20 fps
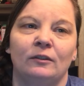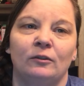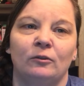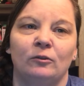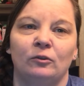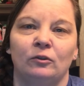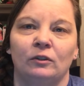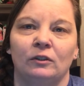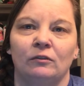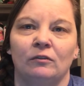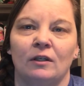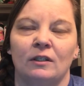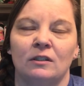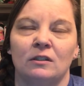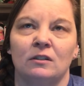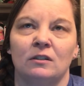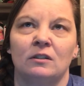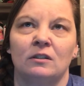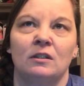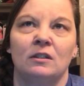It usually
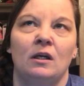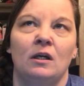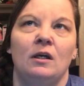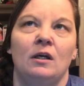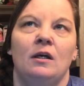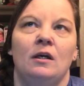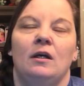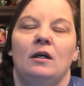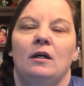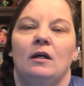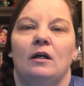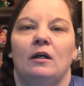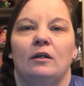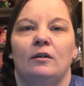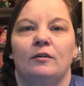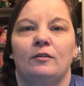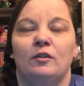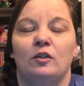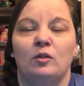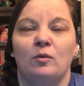runs
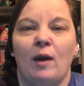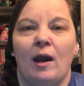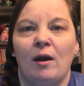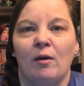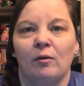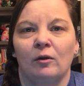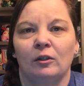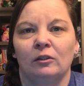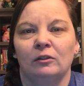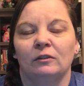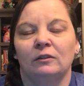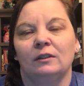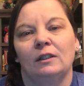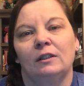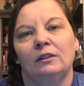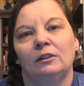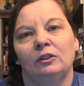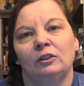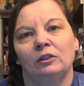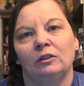2 hours.
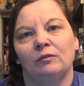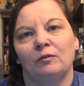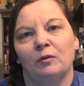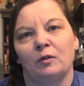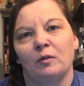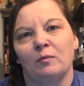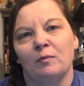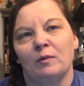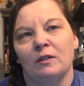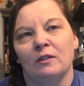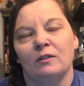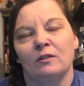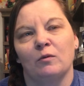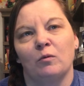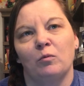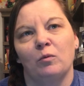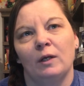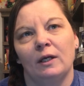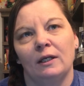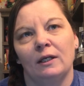She's 40 minutes
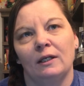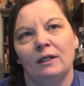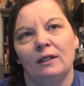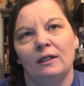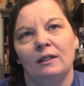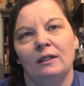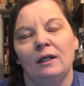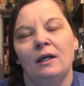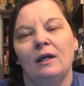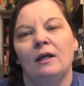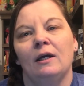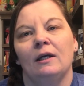away.